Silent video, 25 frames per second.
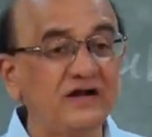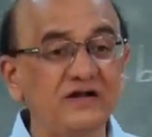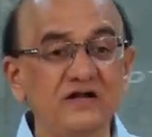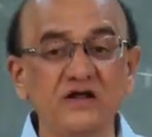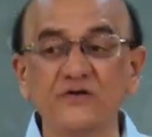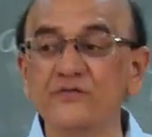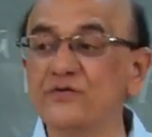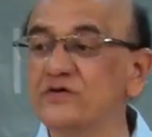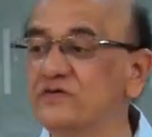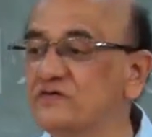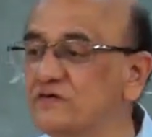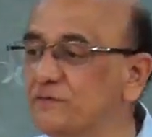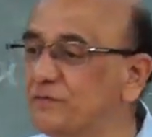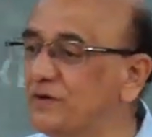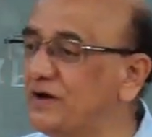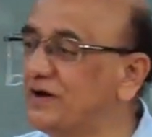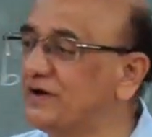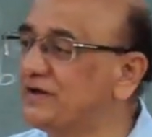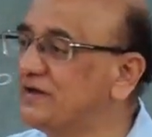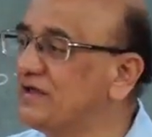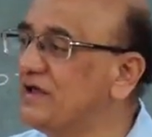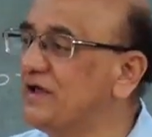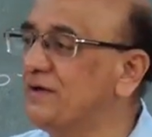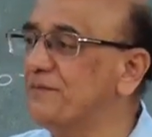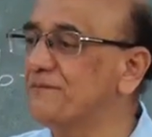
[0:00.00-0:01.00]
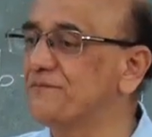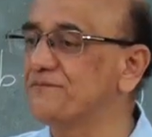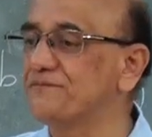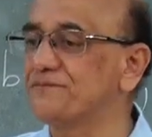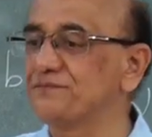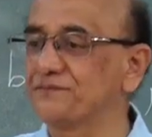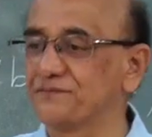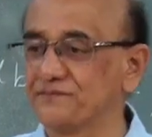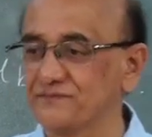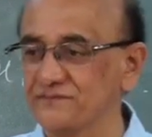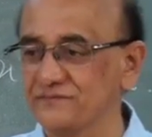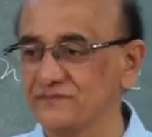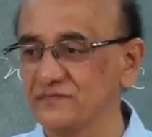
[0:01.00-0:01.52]
divisibility
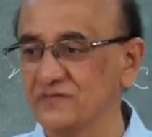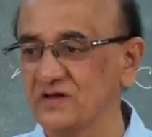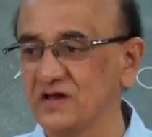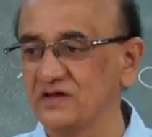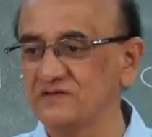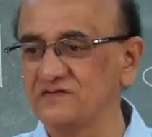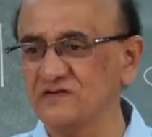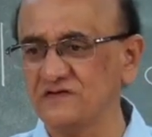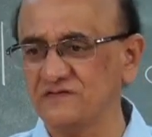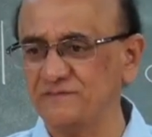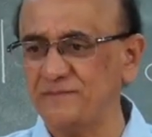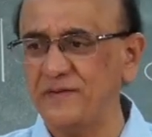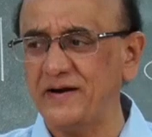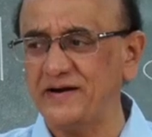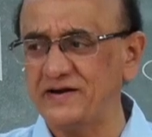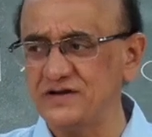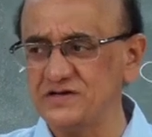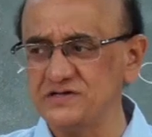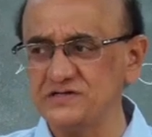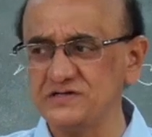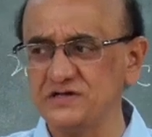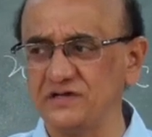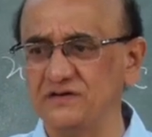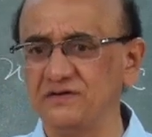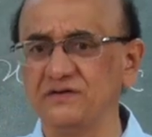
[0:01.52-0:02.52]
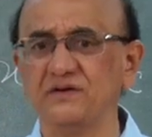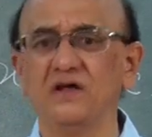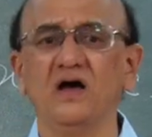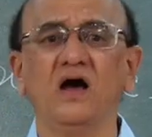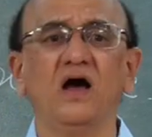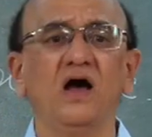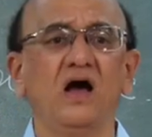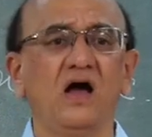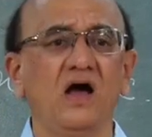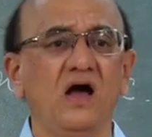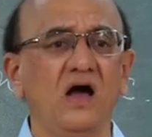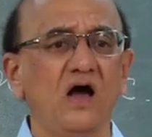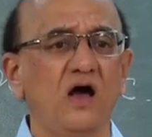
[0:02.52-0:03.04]
just partition.
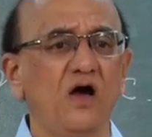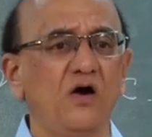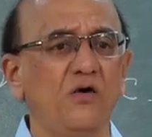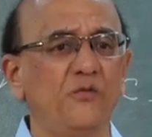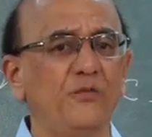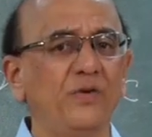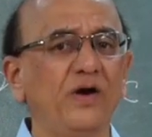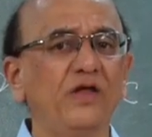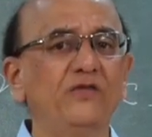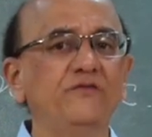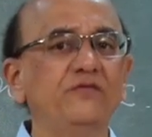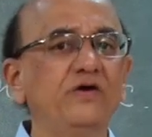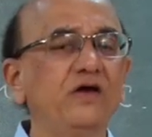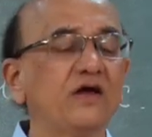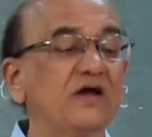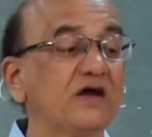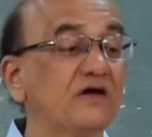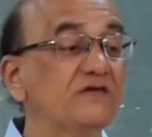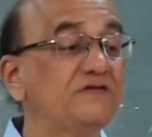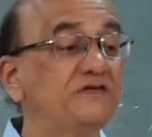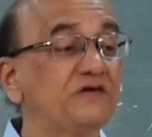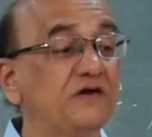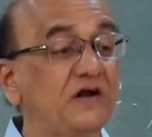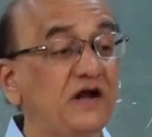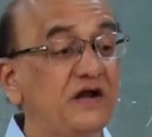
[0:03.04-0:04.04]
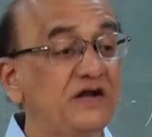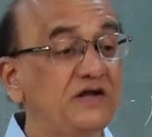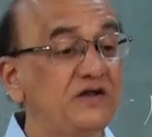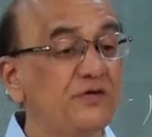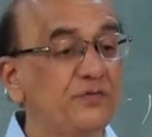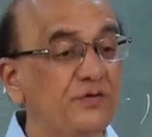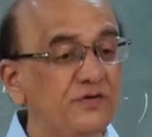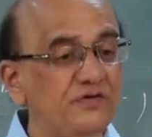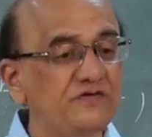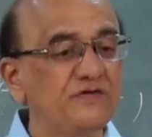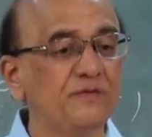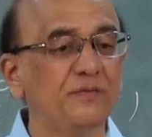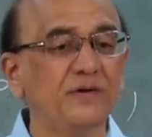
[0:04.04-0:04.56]
When we consider
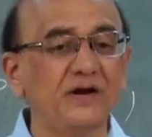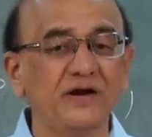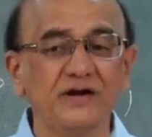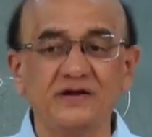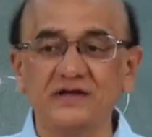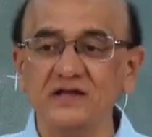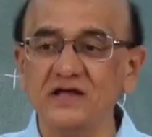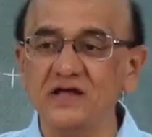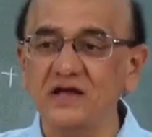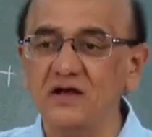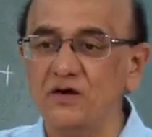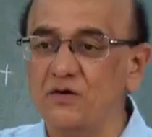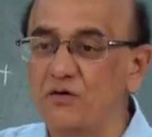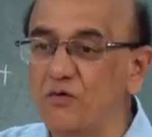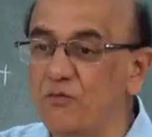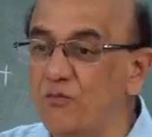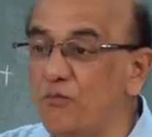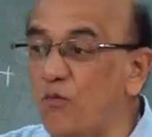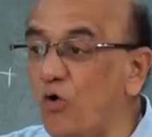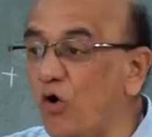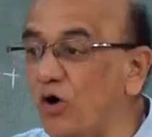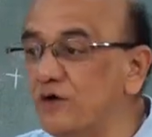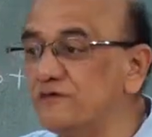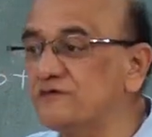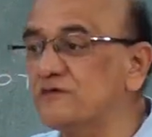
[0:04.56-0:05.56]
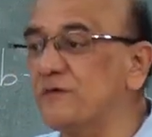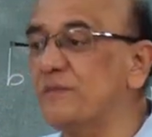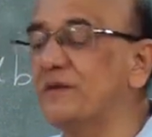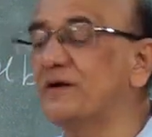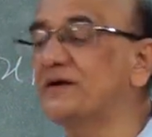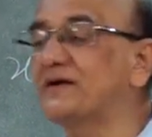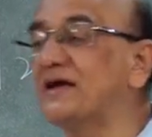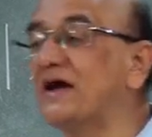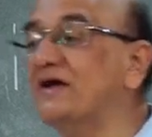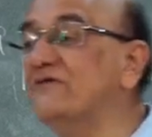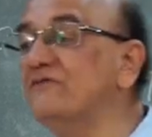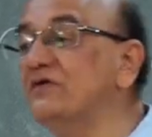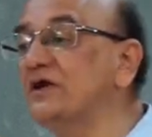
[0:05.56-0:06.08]
divisibility, most of the
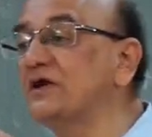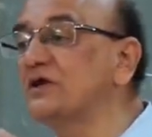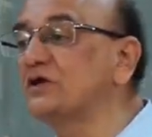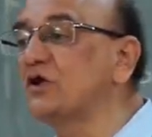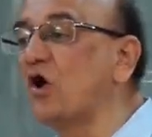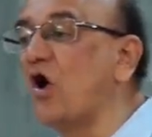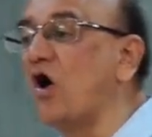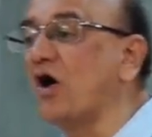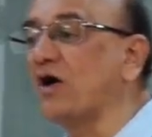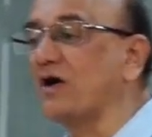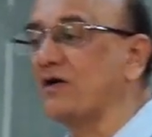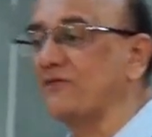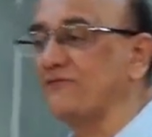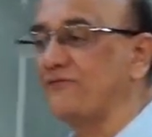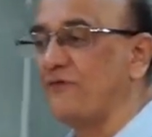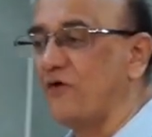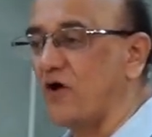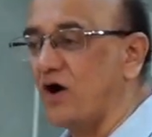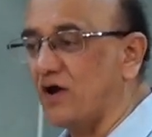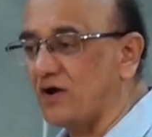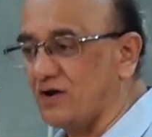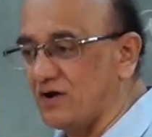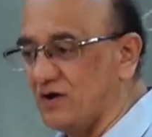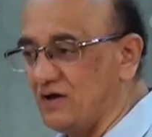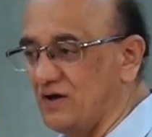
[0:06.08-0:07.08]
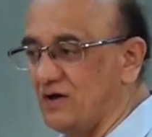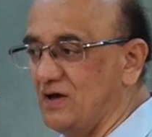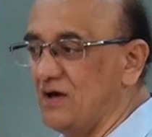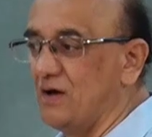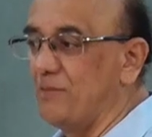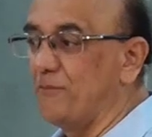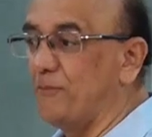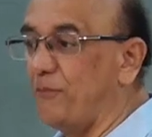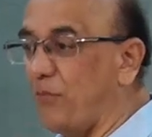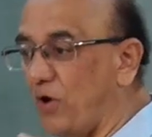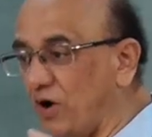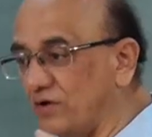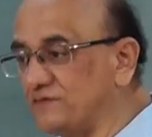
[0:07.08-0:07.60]
time we talk for
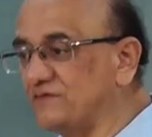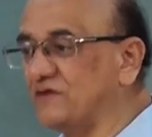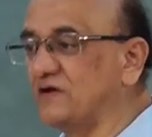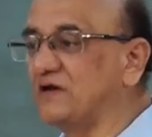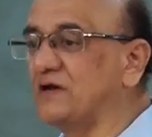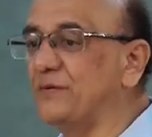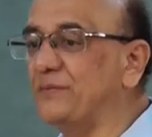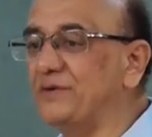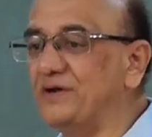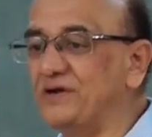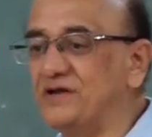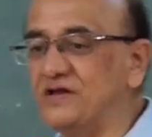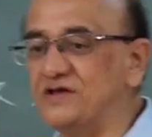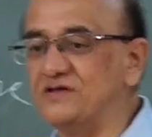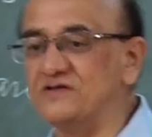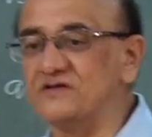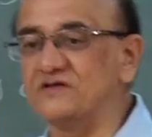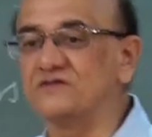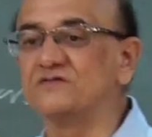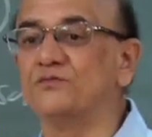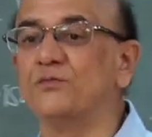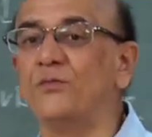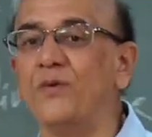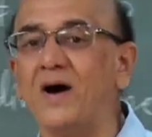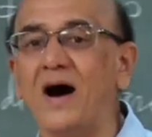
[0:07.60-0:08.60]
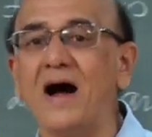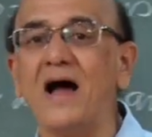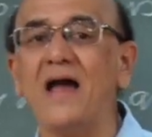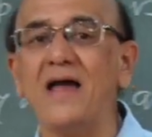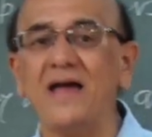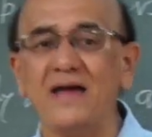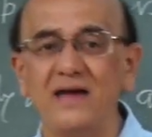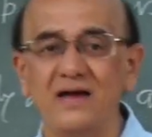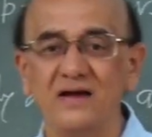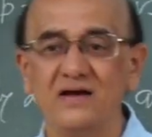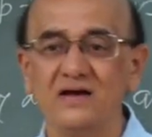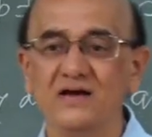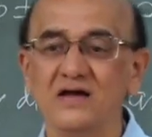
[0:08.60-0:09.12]
positive integers. Why?
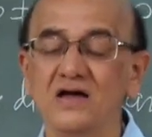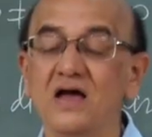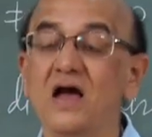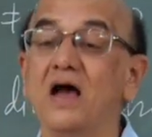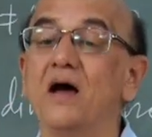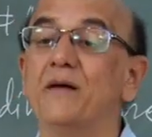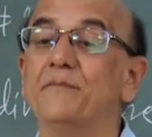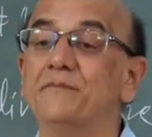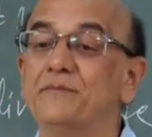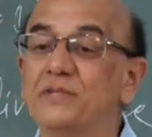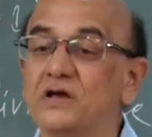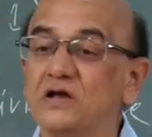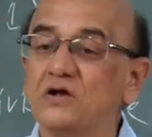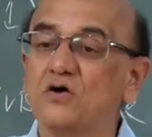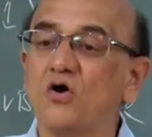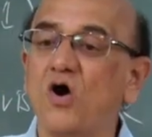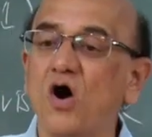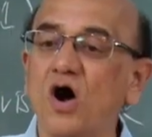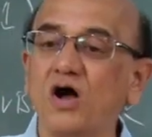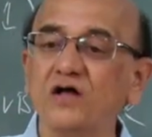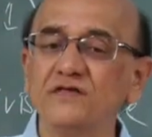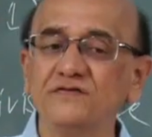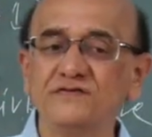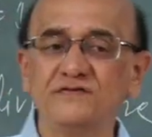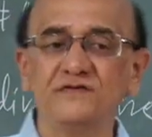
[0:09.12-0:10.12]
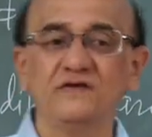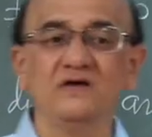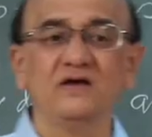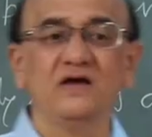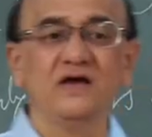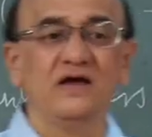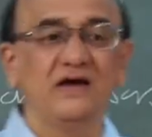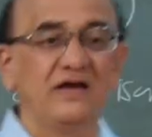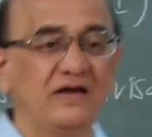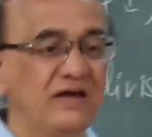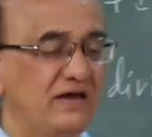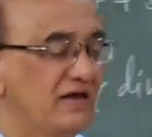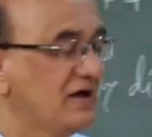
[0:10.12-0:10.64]
Because
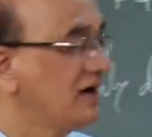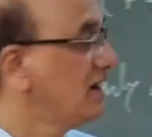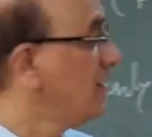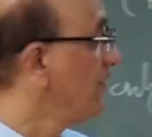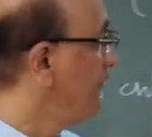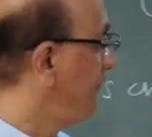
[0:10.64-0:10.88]
uh,